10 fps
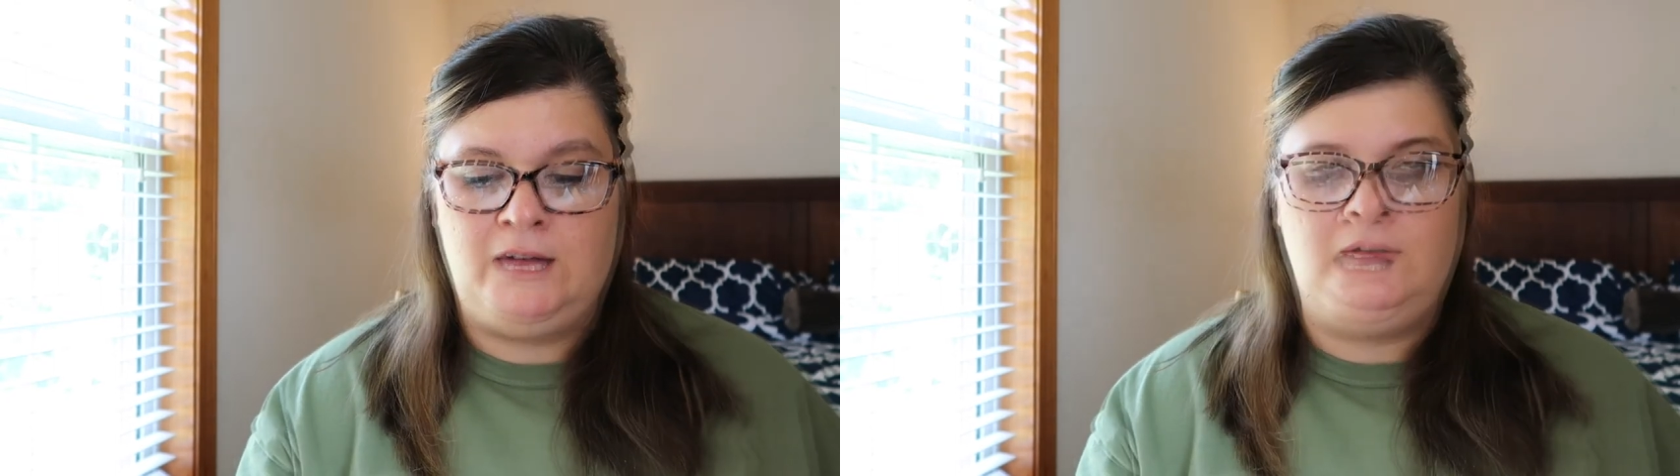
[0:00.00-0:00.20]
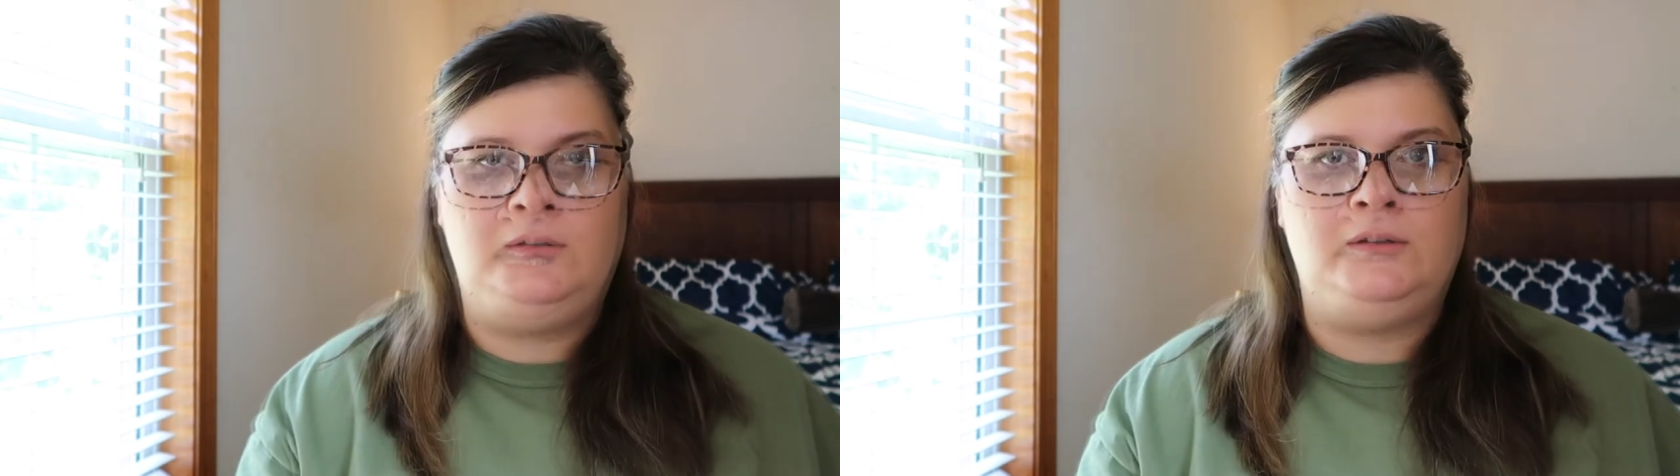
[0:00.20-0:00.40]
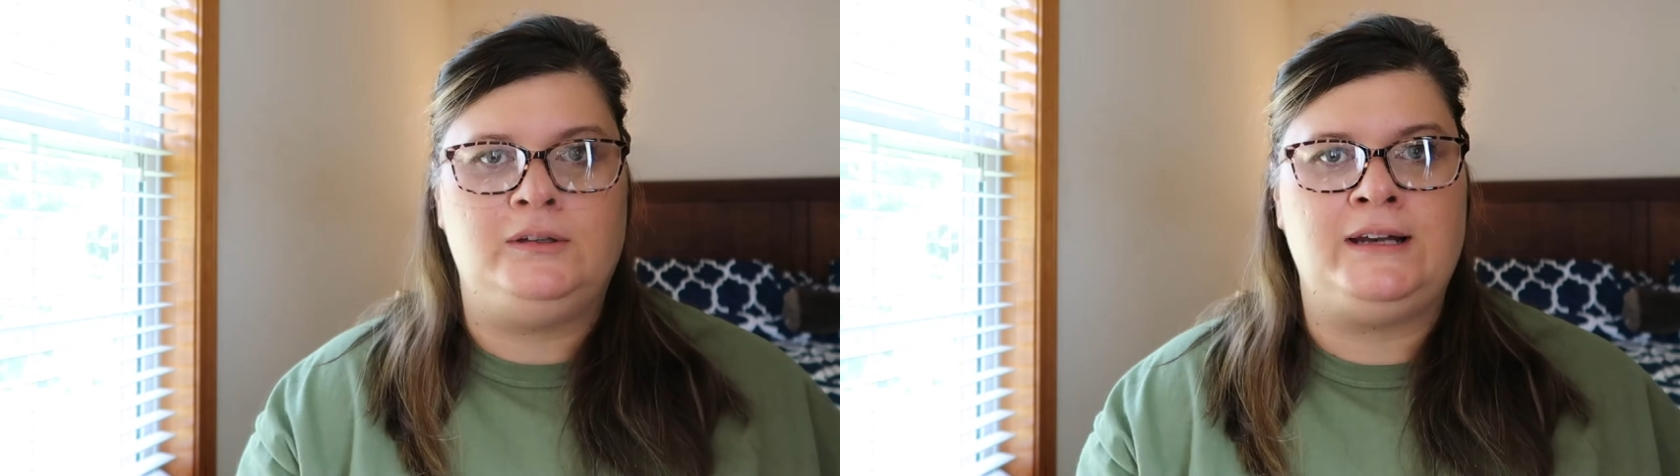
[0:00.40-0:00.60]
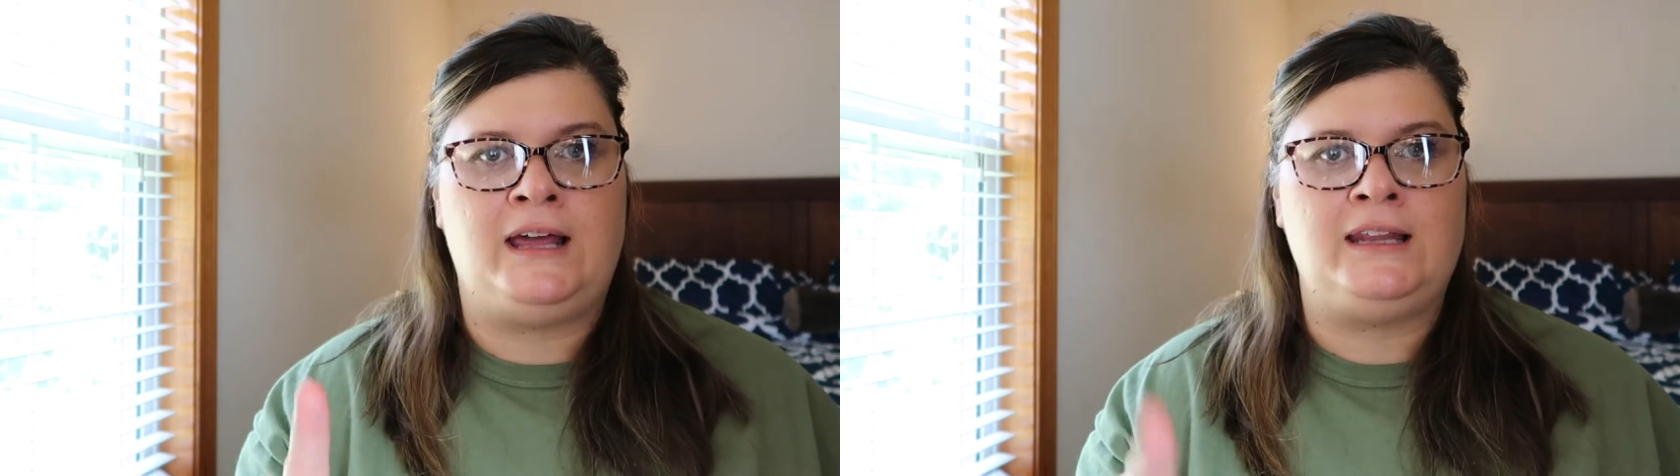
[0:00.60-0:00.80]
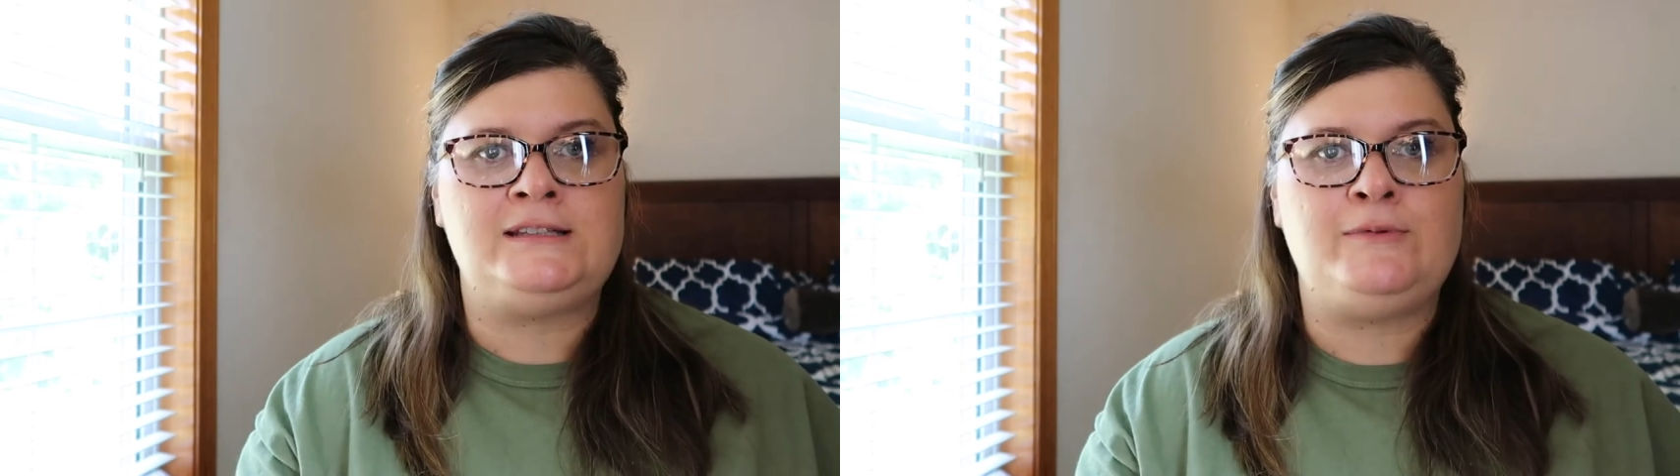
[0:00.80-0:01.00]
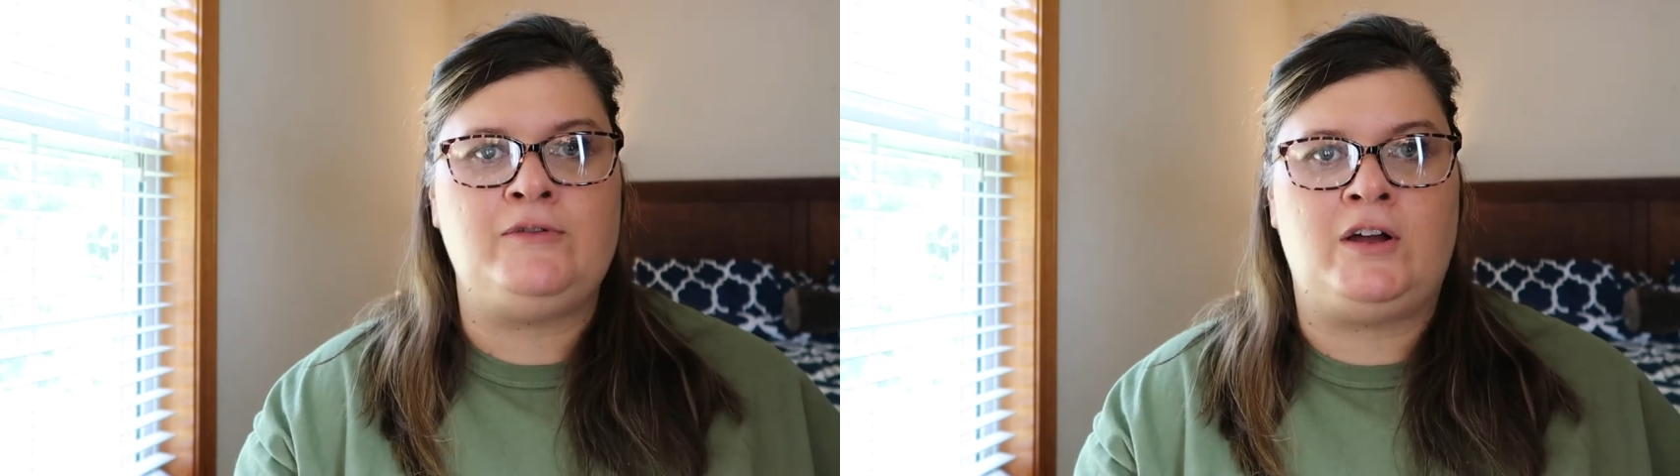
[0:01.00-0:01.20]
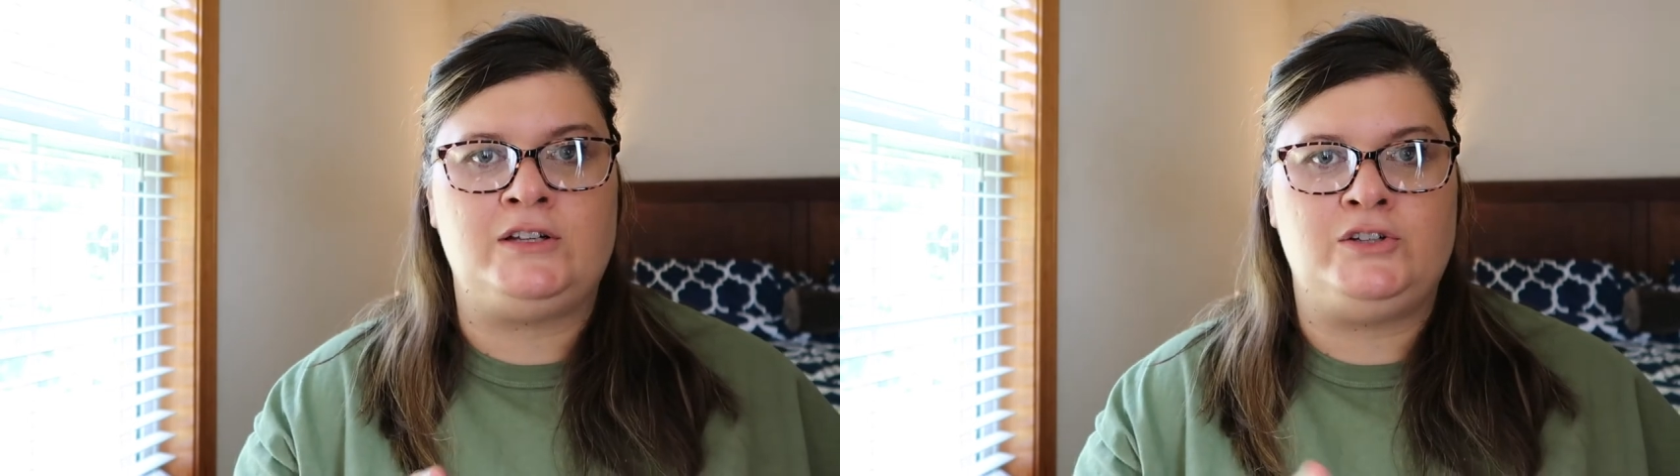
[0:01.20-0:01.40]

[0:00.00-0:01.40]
Now let's move on